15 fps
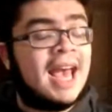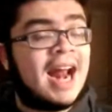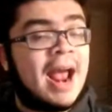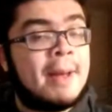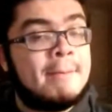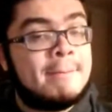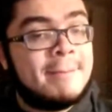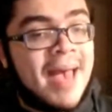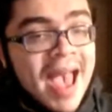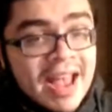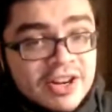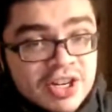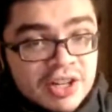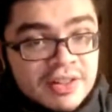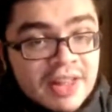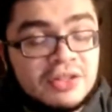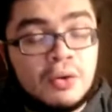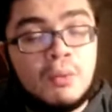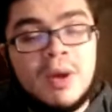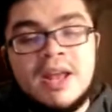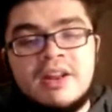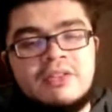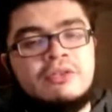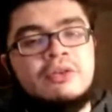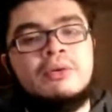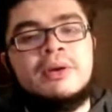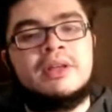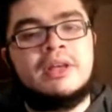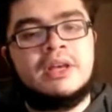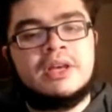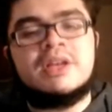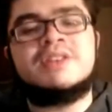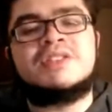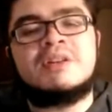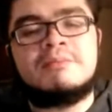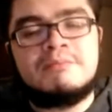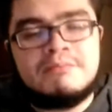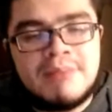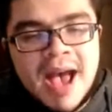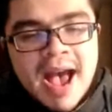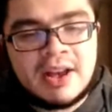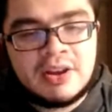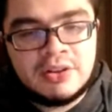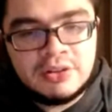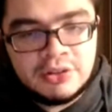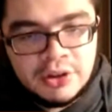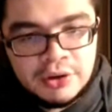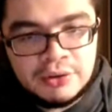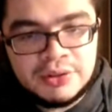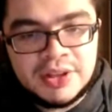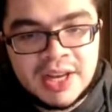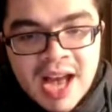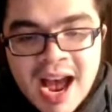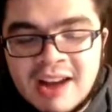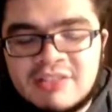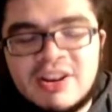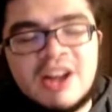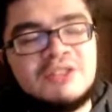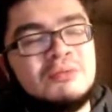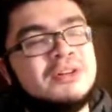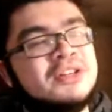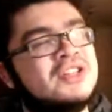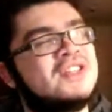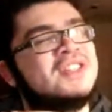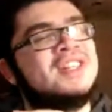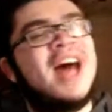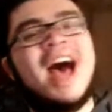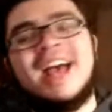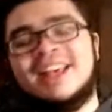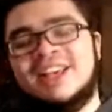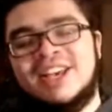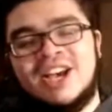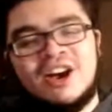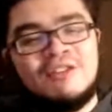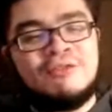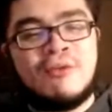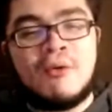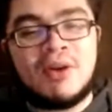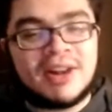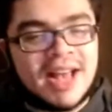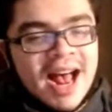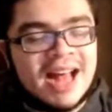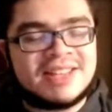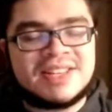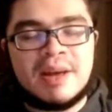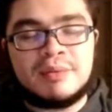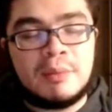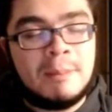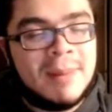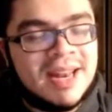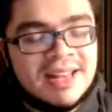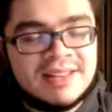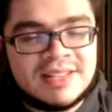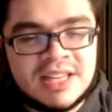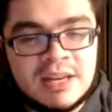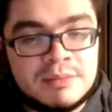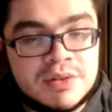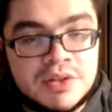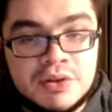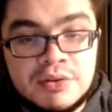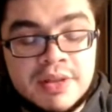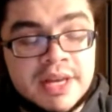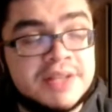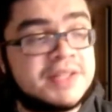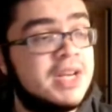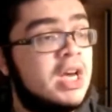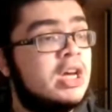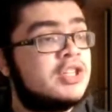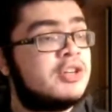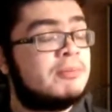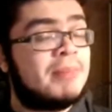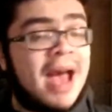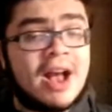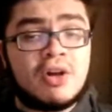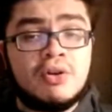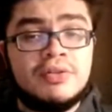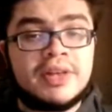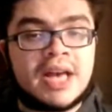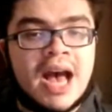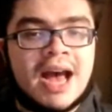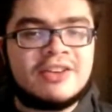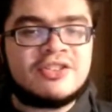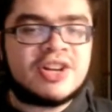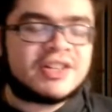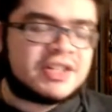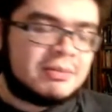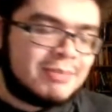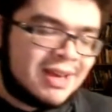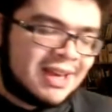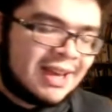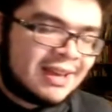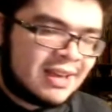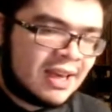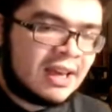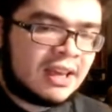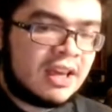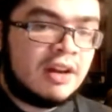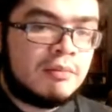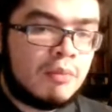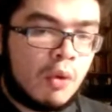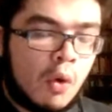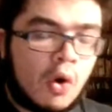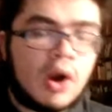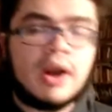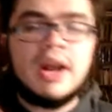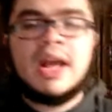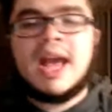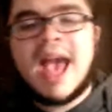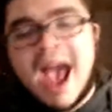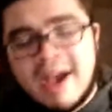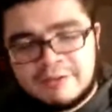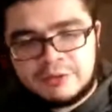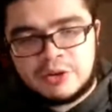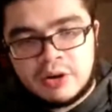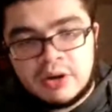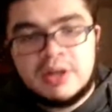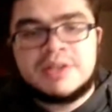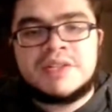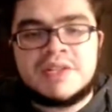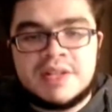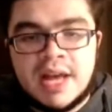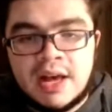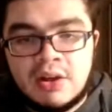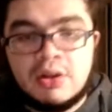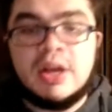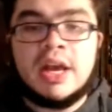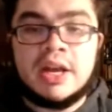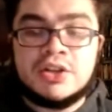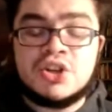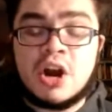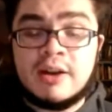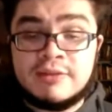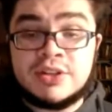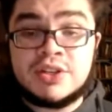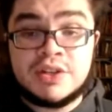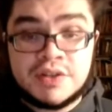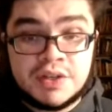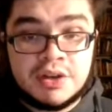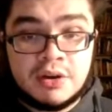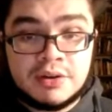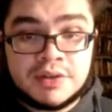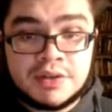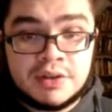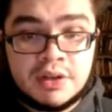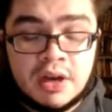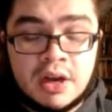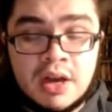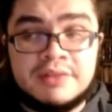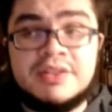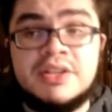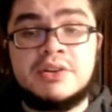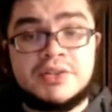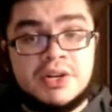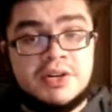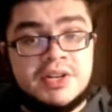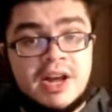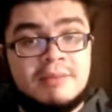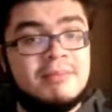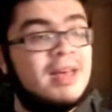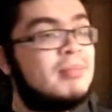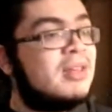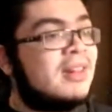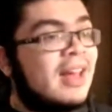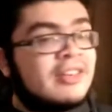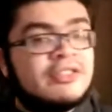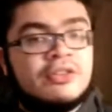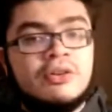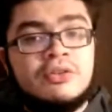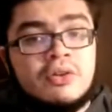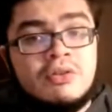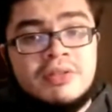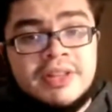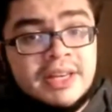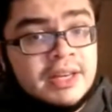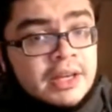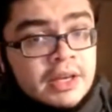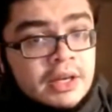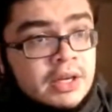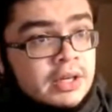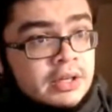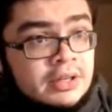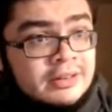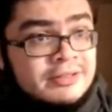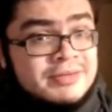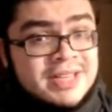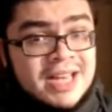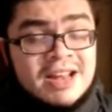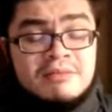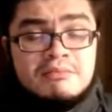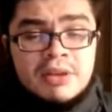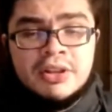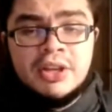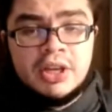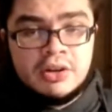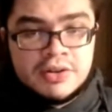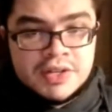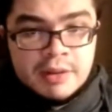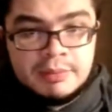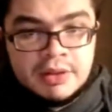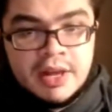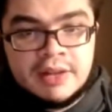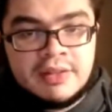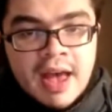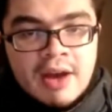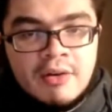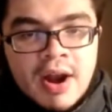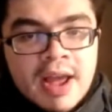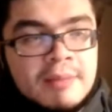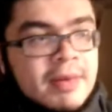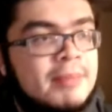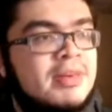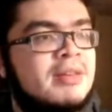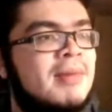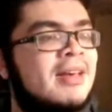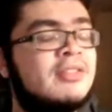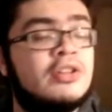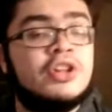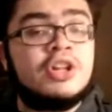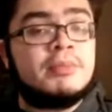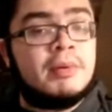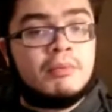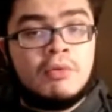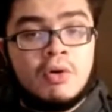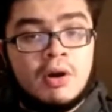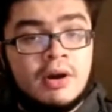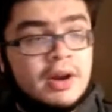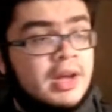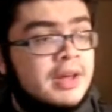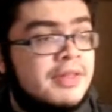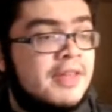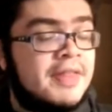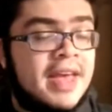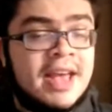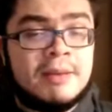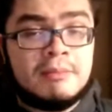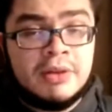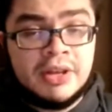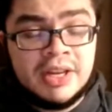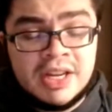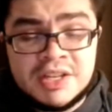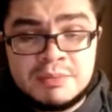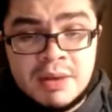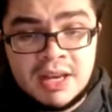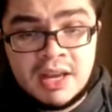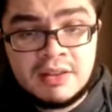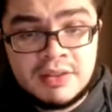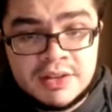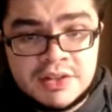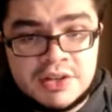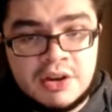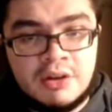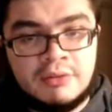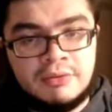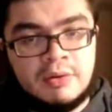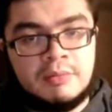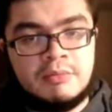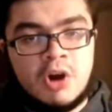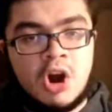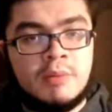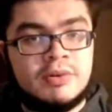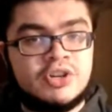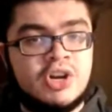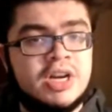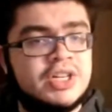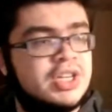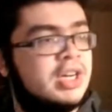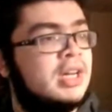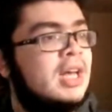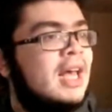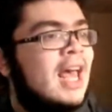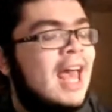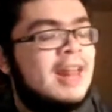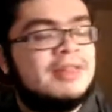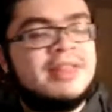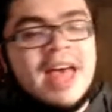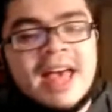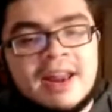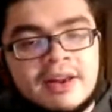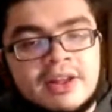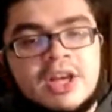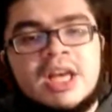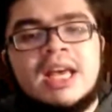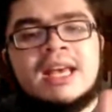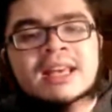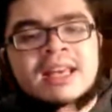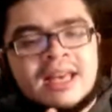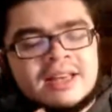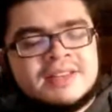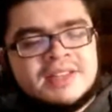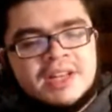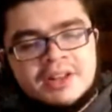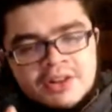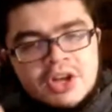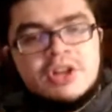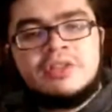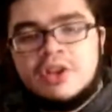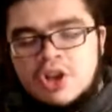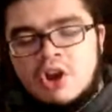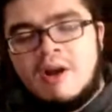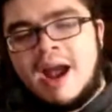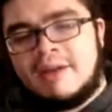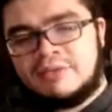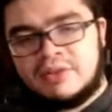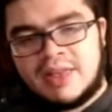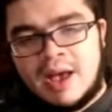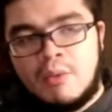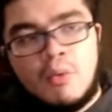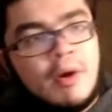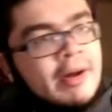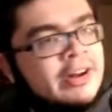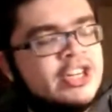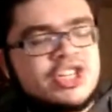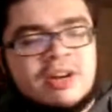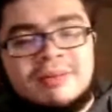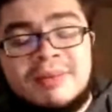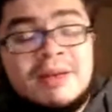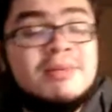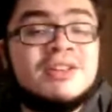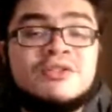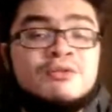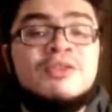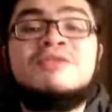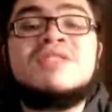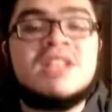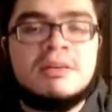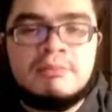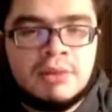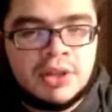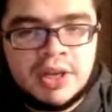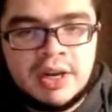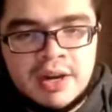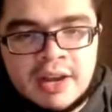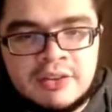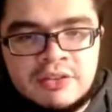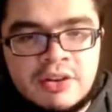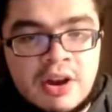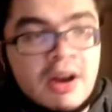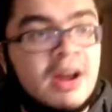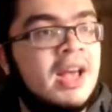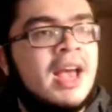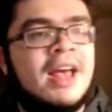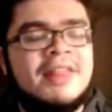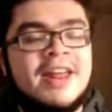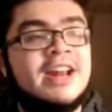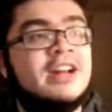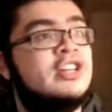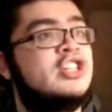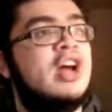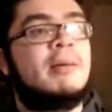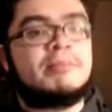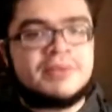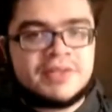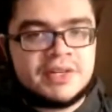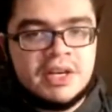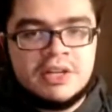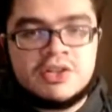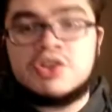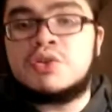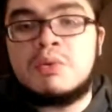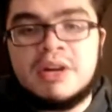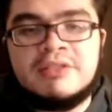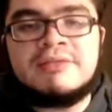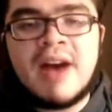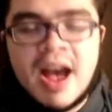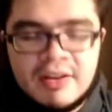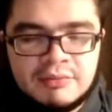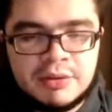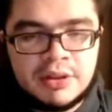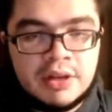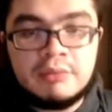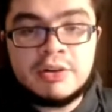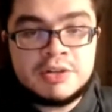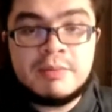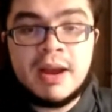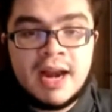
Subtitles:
And I imagine that the way to do it is to backload the contract, which is not a foreign concept. Many teams do this to backload the contract to make it kick in more after Snell and Darvish's years deals are done. Maybe next year is only, you know, $10 million or something like that, right? Maybe he makes a little bit more than the $8 million he's making this year from arbitration, and then it kicks in the year after that, where it maybe it's $15 million next year, and then it jumps to $25 million, which